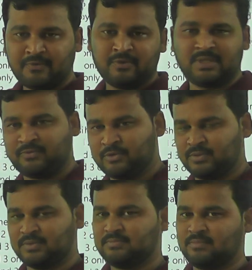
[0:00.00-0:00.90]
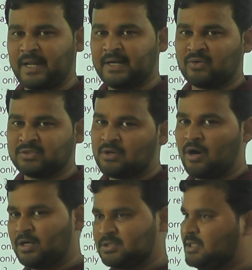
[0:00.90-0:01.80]
with NO2, nitrogen
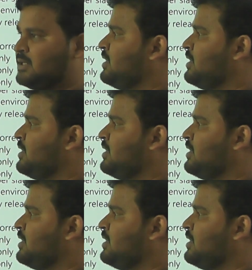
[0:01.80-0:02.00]
oxide,